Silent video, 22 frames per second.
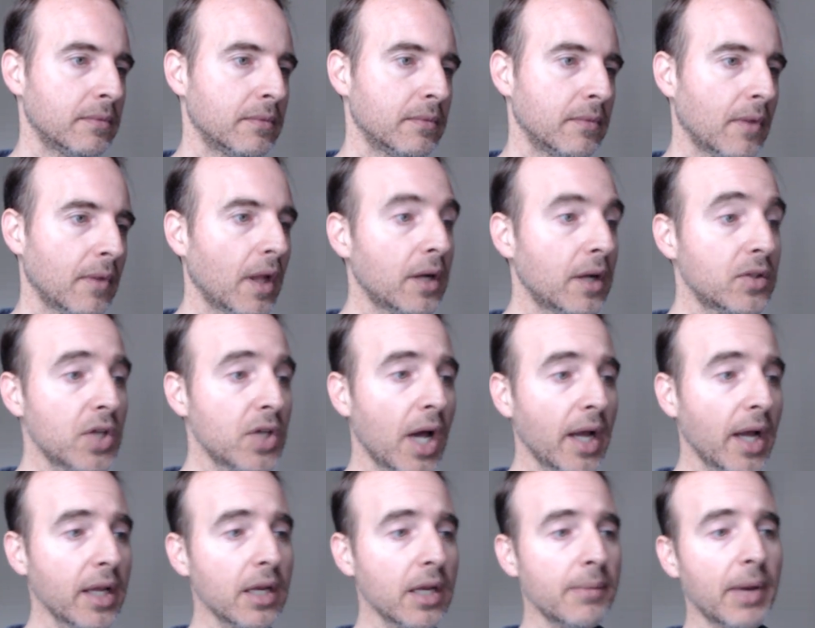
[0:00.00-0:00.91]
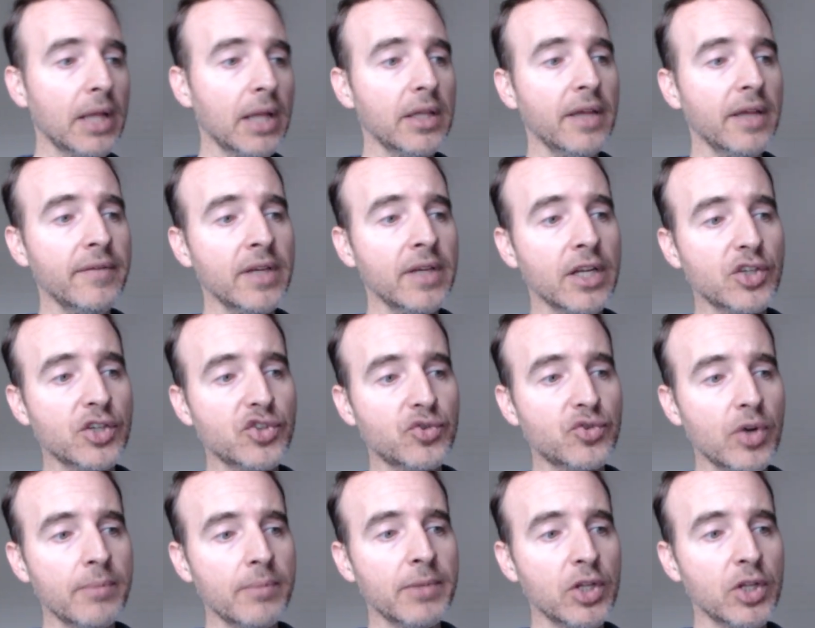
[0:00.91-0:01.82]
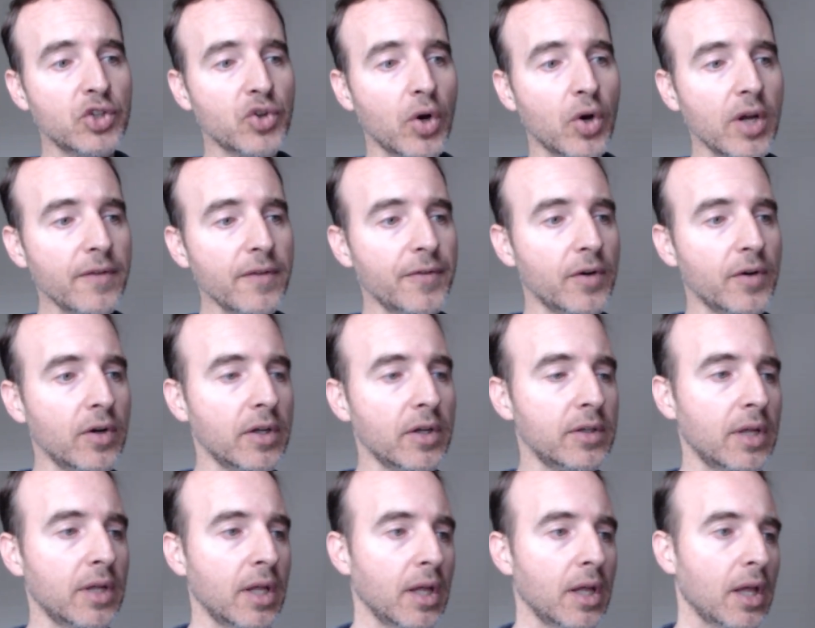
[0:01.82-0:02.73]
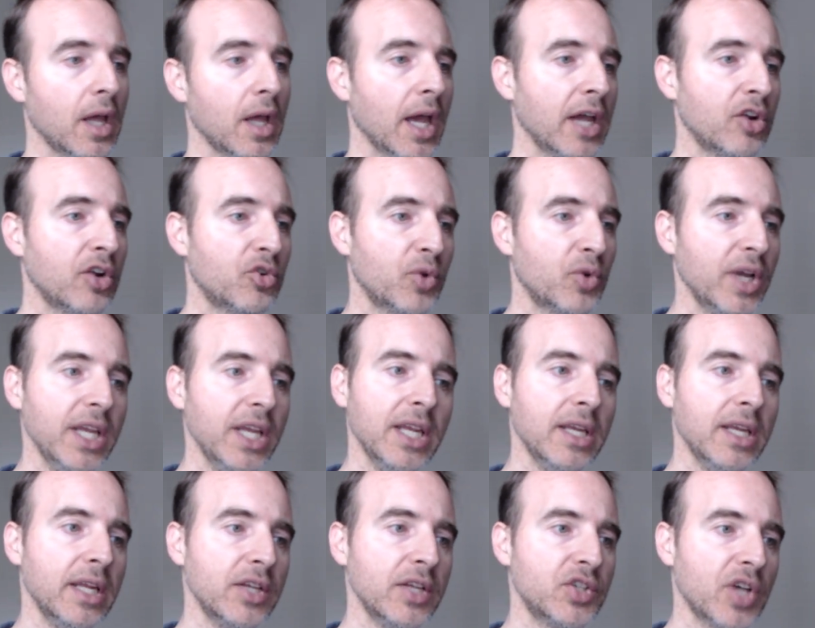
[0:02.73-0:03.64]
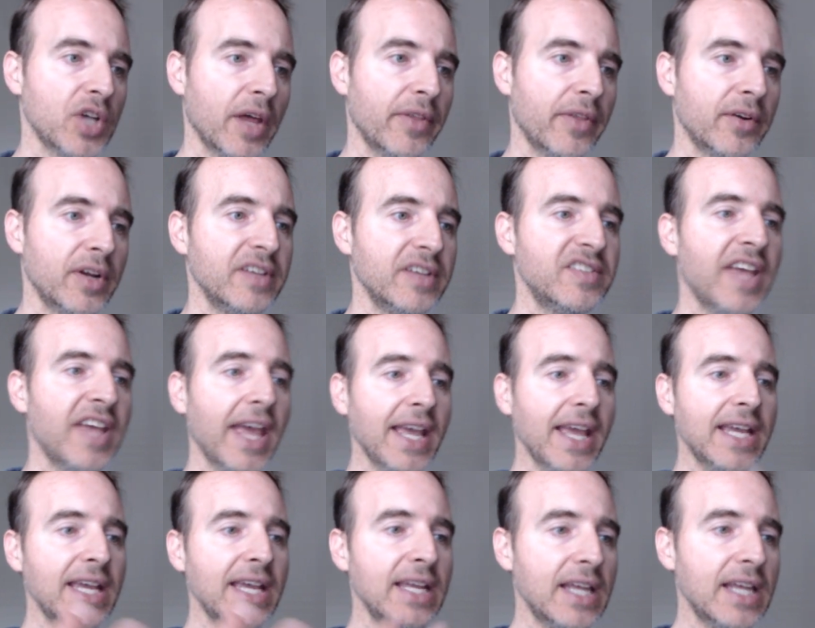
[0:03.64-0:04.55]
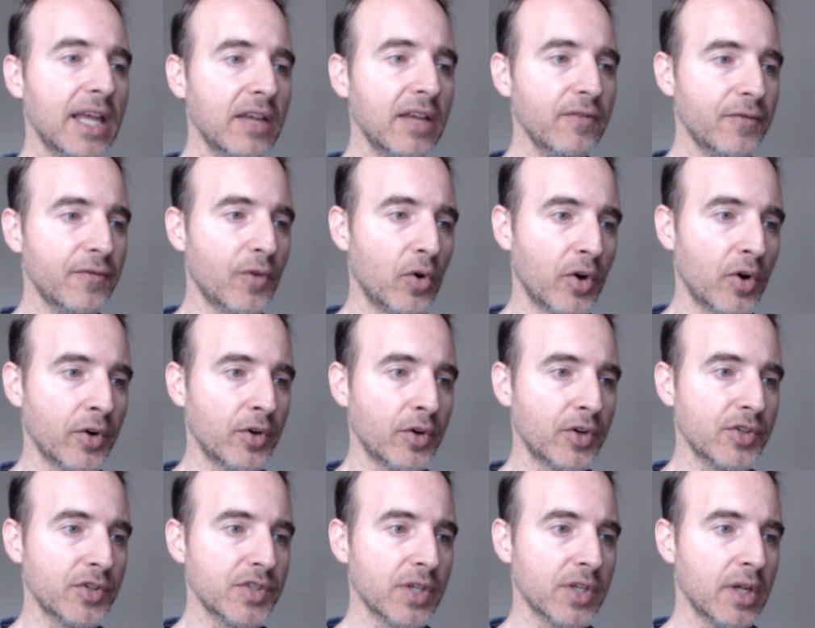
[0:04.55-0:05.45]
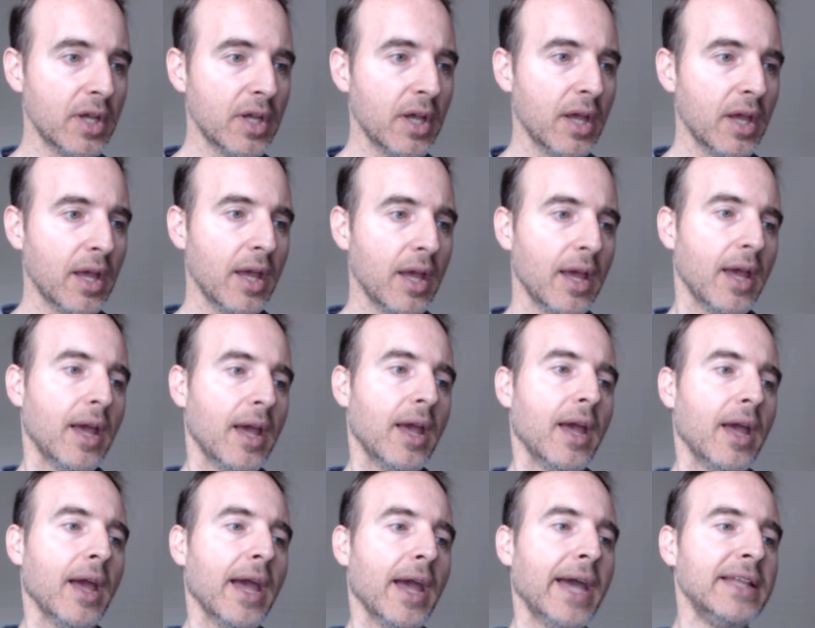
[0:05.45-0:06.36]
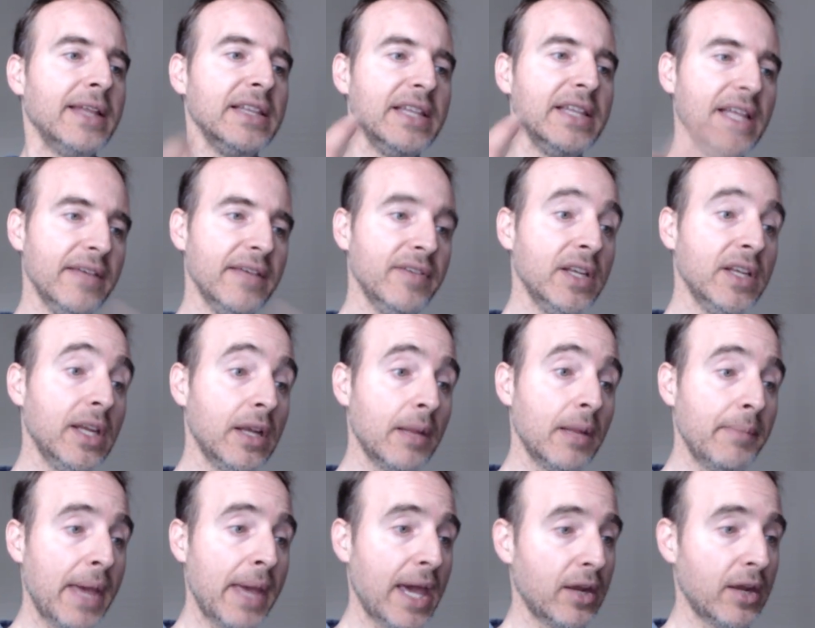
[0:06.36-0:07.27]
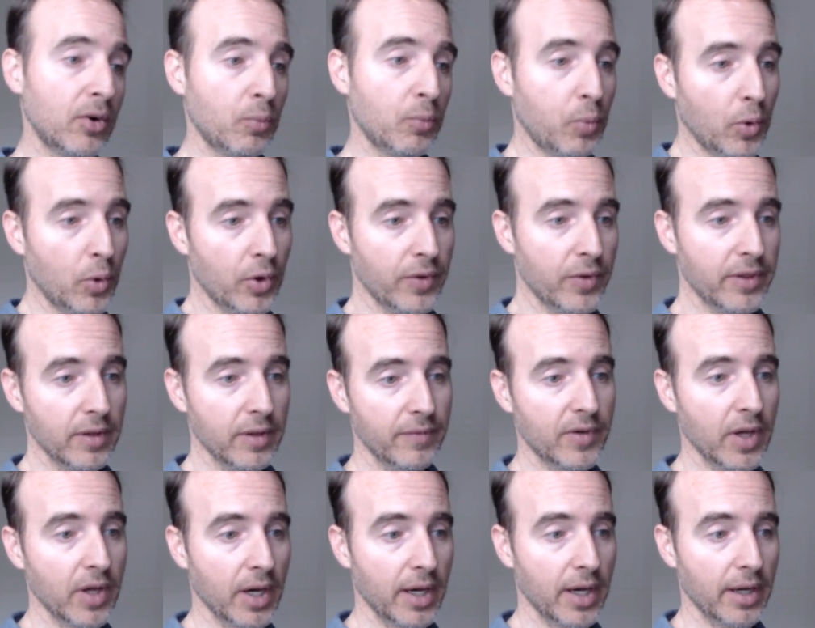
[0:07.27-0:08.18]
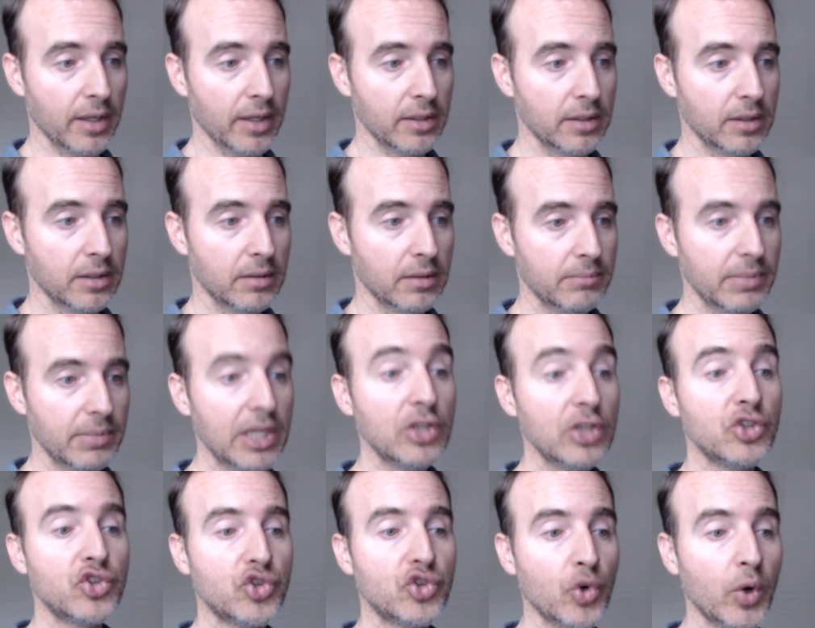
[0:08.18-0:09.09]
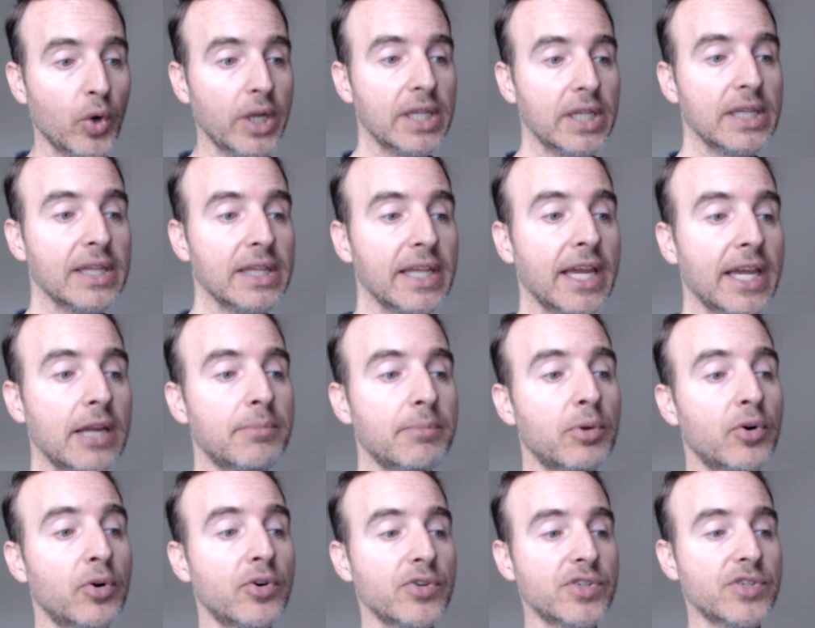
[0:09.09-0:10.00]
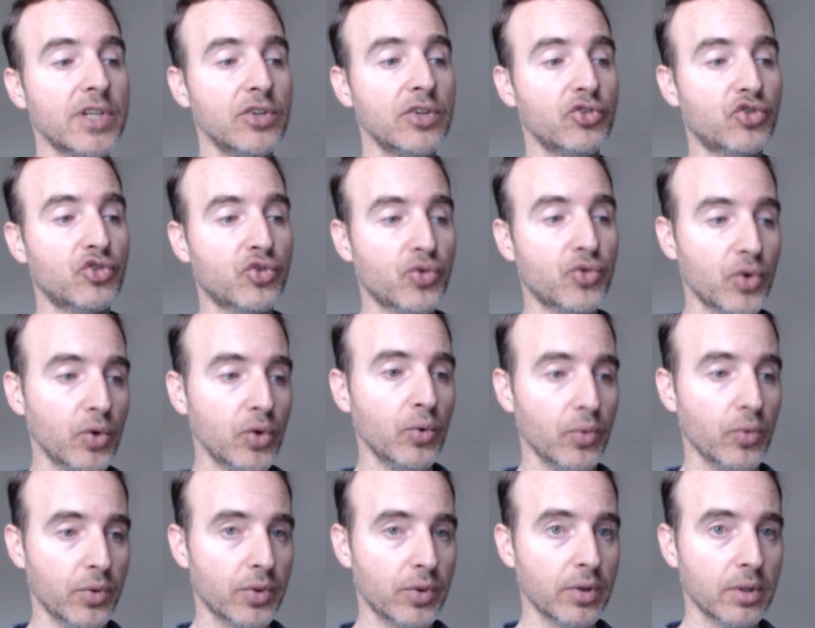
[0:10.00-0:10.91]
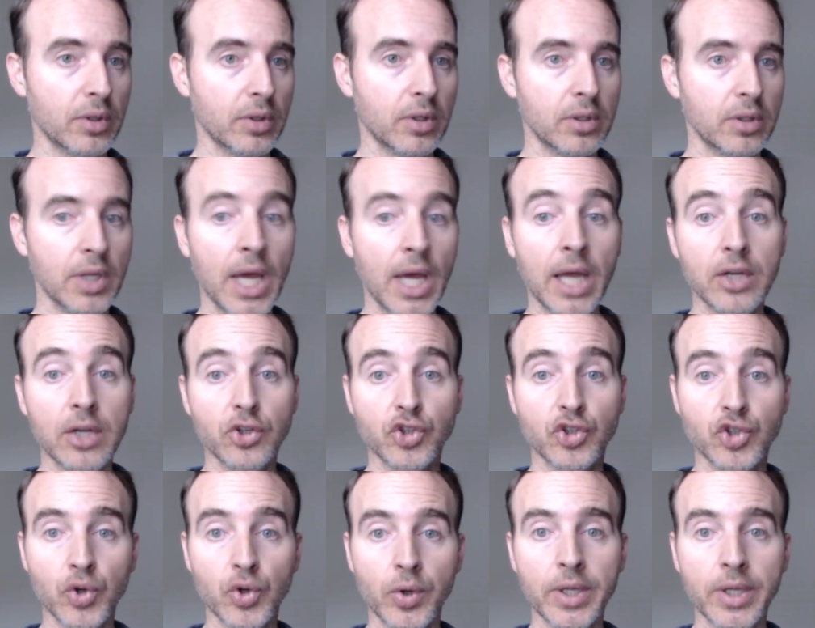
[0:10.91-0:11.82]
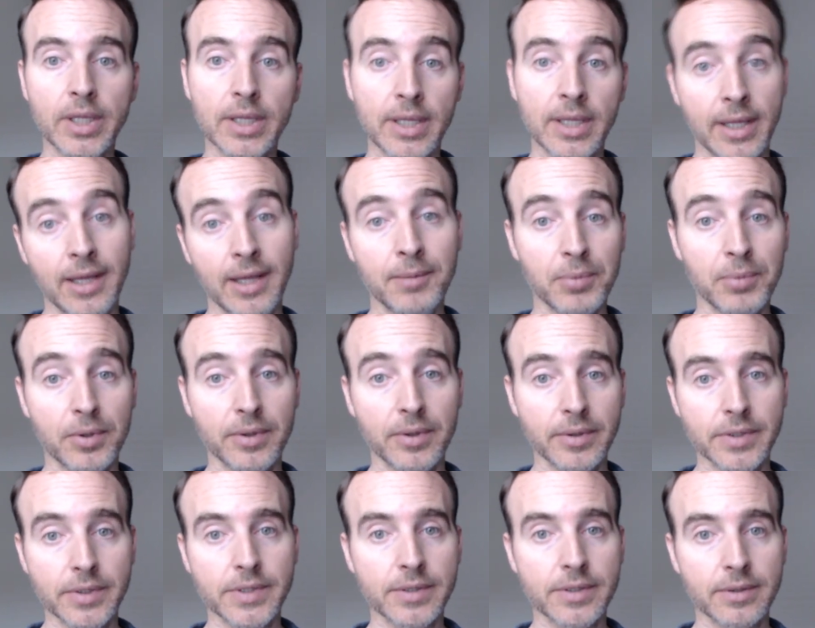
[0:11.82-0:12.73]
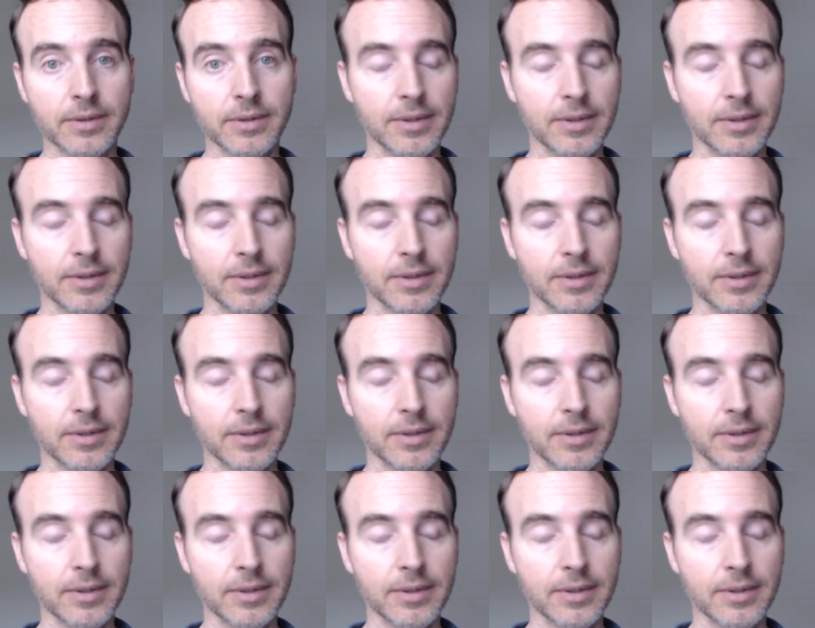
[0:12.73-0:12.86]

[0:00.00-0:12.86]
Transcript: They're talking about living extremely joyful and, and greeting each other and taking in foreigners and living in a manner worthy of God, being joint laborers in truth, not joint laborers